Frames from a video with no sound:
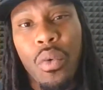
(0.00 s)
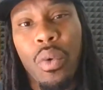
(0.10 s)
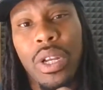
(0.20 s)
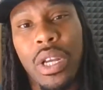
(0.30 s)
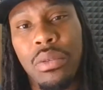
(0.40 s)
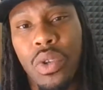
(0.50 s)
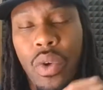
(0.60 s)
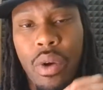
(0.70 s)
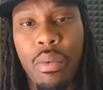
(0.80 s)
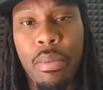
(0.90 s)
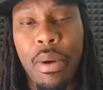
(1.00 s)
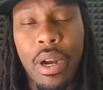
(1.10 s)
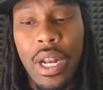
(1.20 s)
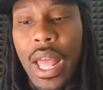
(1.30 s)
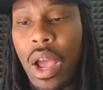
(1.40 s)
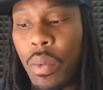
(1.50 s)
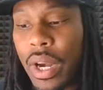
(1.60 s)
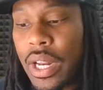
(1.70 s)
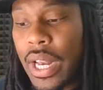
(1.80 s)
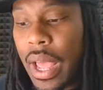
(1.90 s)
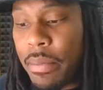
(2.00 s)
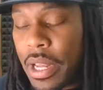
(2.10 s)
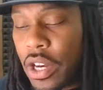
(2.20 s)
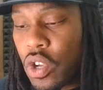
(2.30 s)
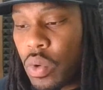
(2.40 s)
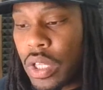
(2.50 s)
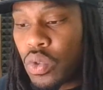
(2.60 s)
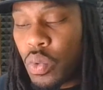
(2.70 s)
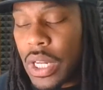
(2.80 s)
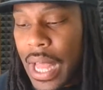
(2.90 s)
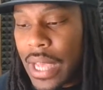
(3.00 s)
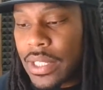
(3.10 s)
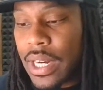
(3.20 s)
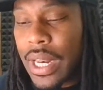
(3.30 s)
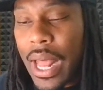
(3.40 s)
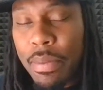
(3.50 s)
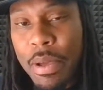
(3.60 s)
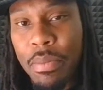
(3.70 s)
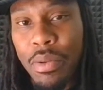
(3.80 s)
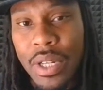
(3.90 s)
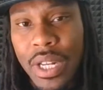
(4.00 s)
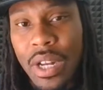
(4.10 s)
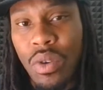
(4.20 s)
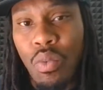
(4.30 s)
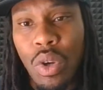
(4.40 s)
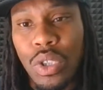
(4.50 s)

When it comes to Credit Repair Cloud, what it allowed me to do is realize that a lot of people didn't want